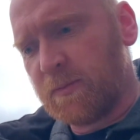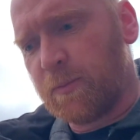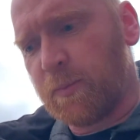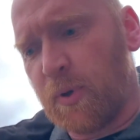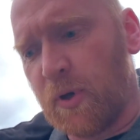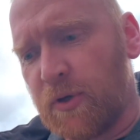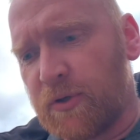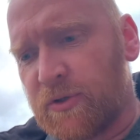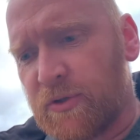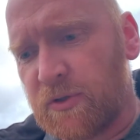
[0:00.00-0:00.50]

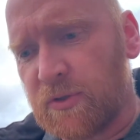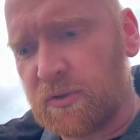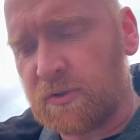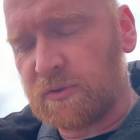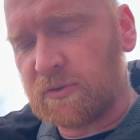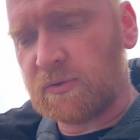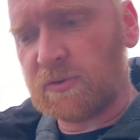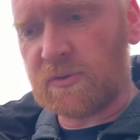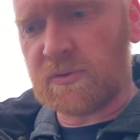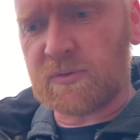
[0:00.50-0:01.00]
put
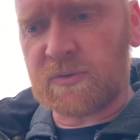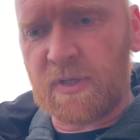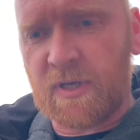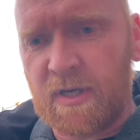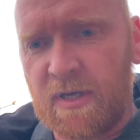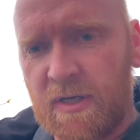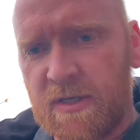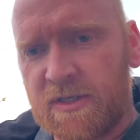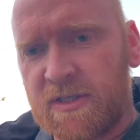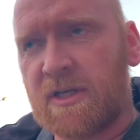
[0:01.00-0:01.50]

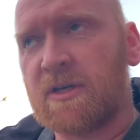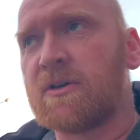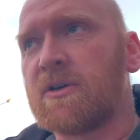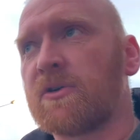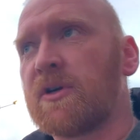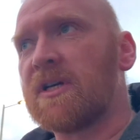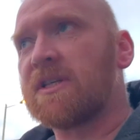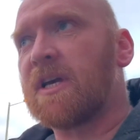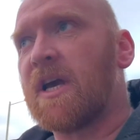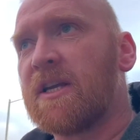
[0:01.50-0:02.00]
0
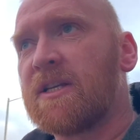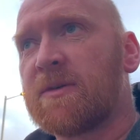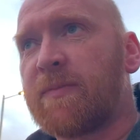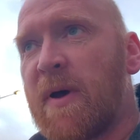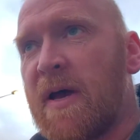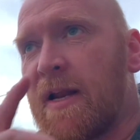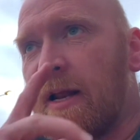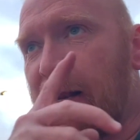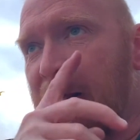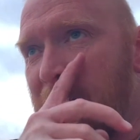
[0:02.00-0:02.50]
degrees hinge
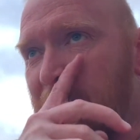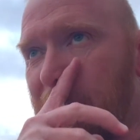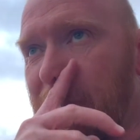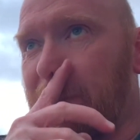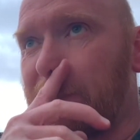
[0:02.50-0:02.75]
pin on it.